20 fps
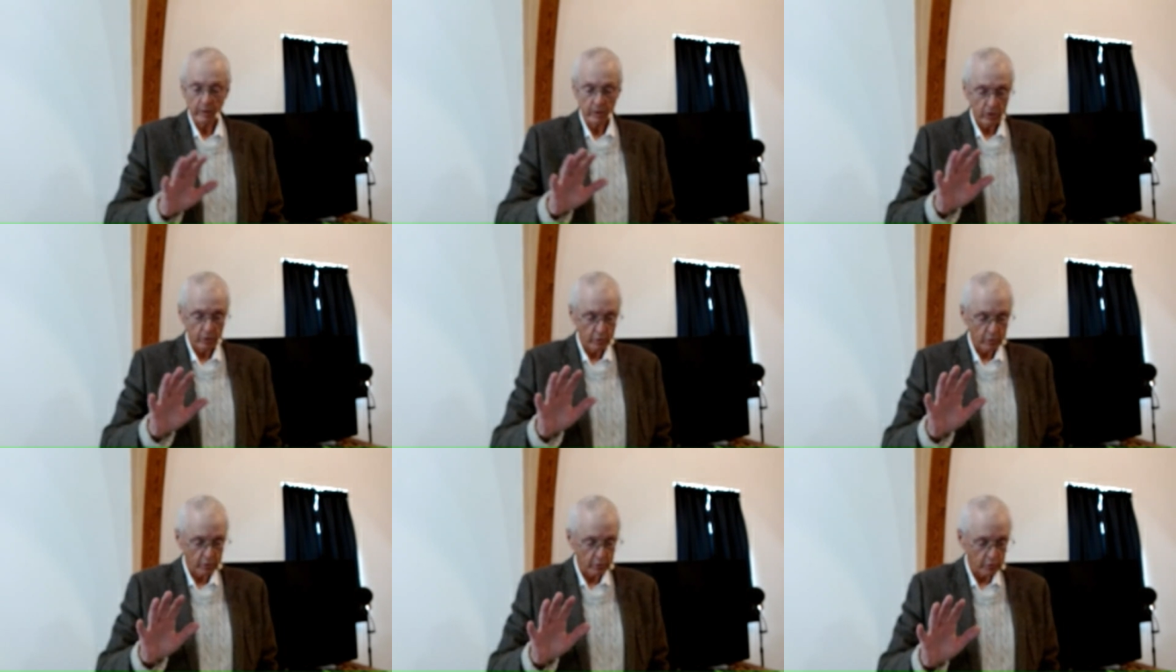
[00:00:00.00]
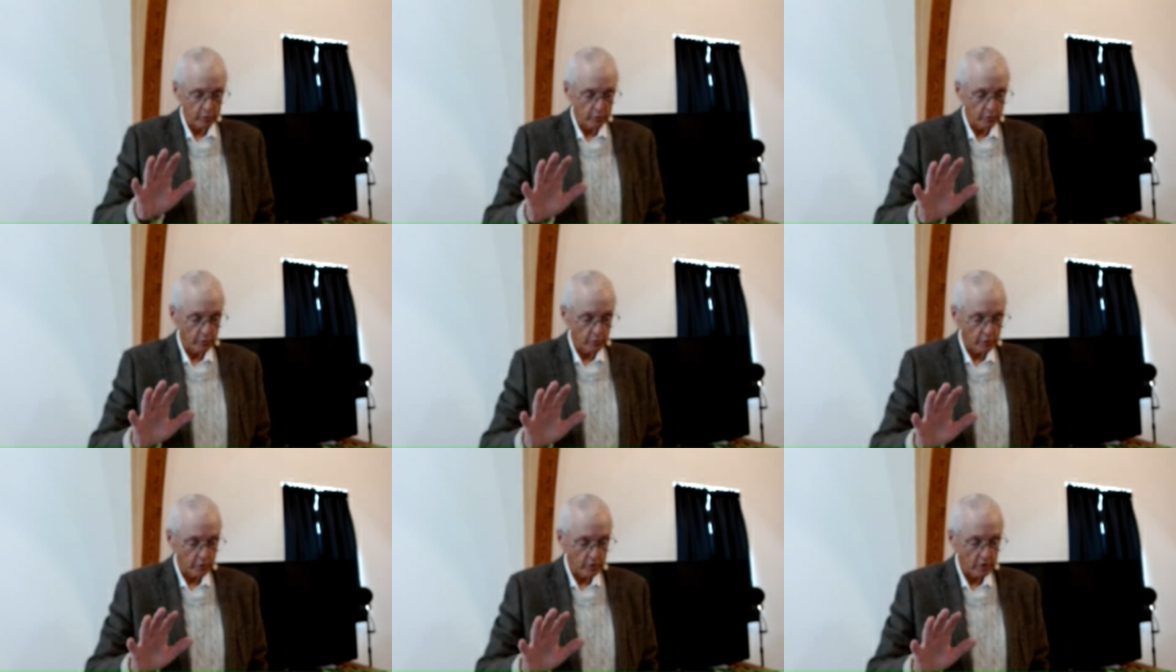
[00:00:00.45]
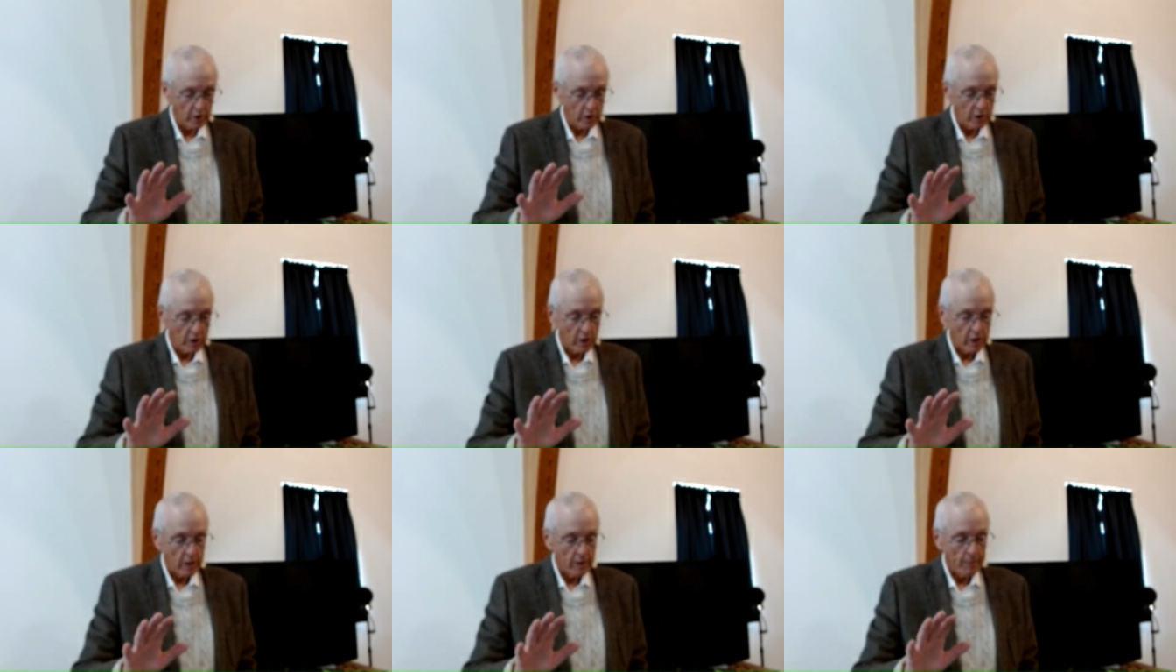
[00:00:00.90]
The tribes.
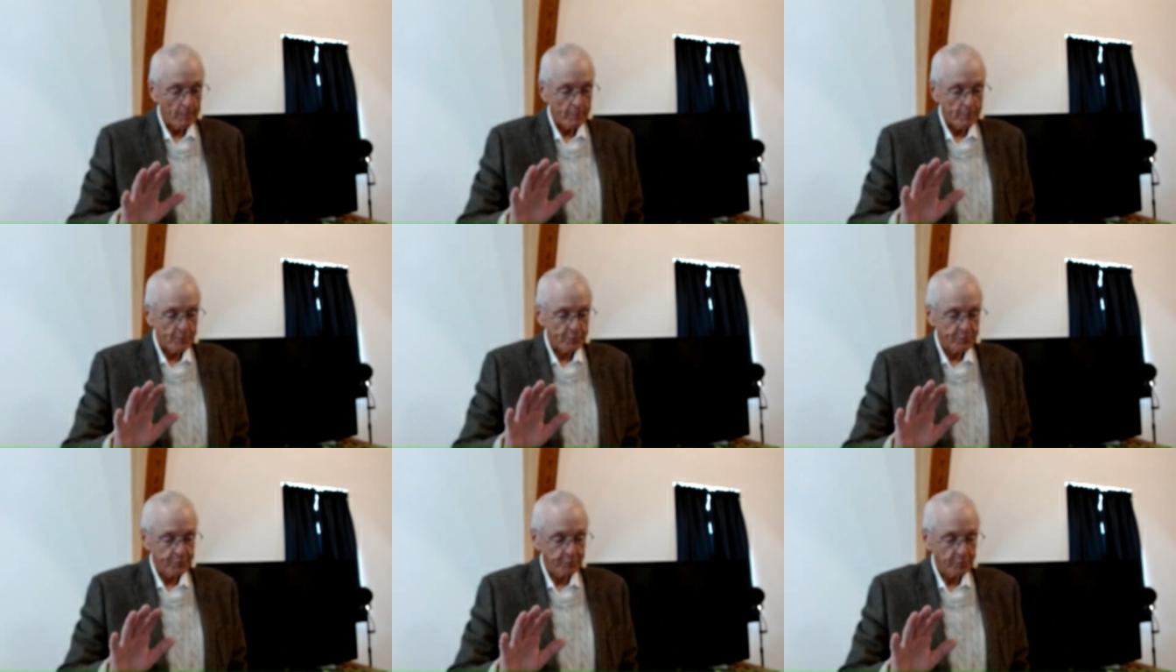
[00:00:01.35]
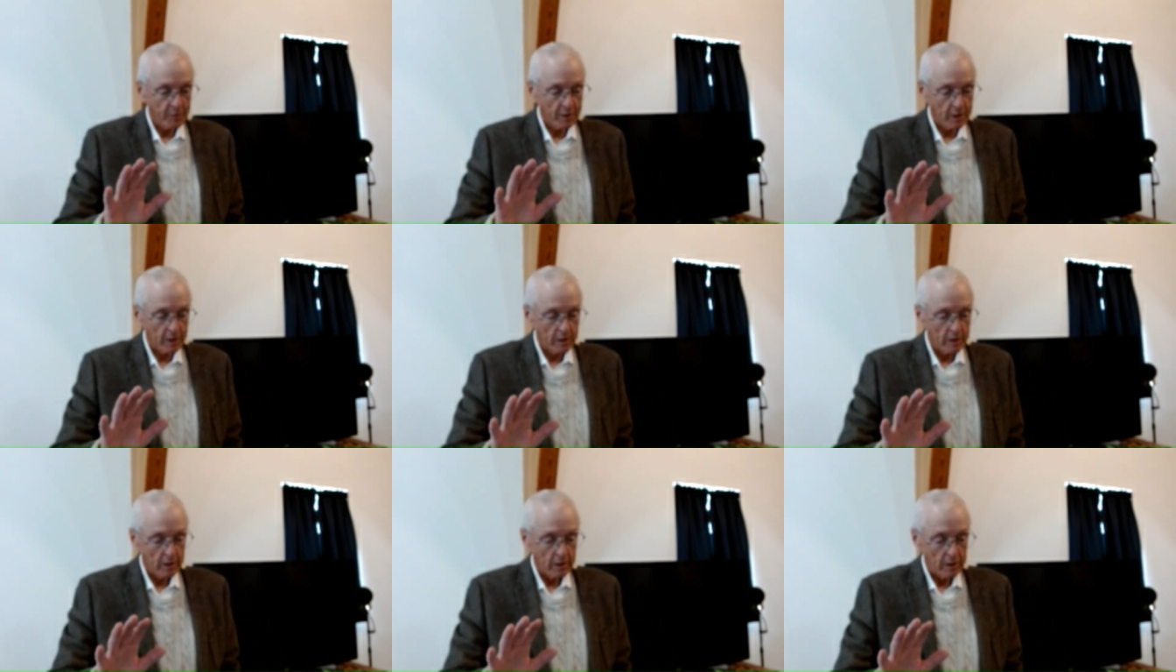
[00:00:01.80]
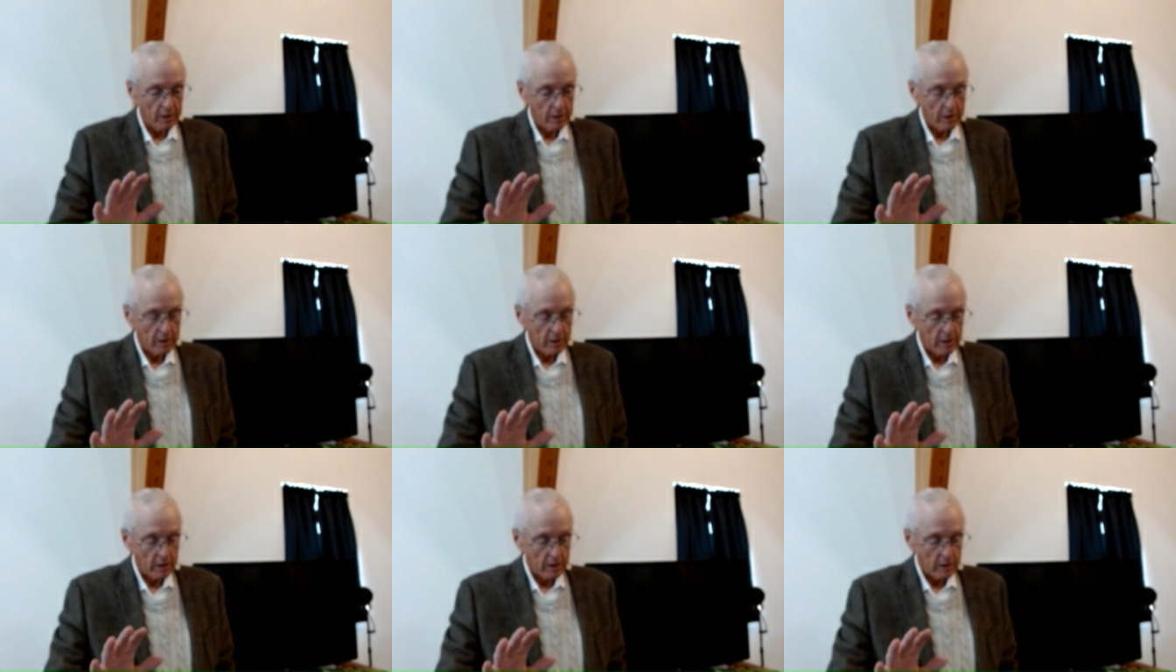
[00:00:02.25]
The tribes?